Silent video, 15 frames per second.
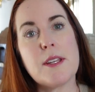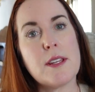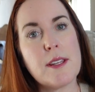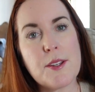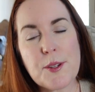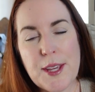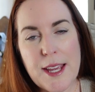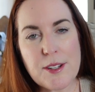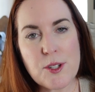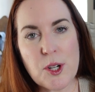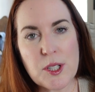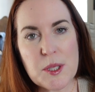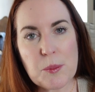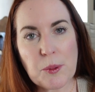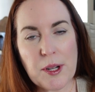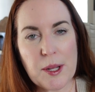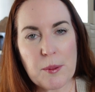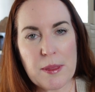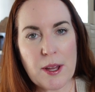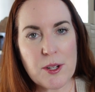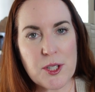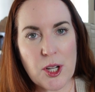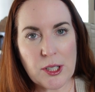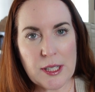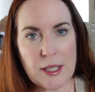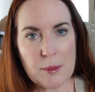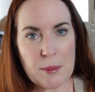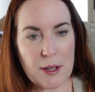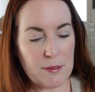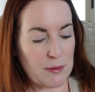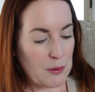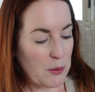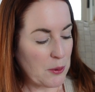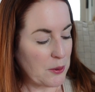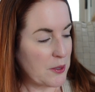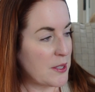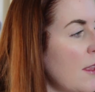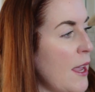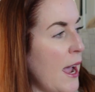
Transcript: You can't talk spring without talking about florals.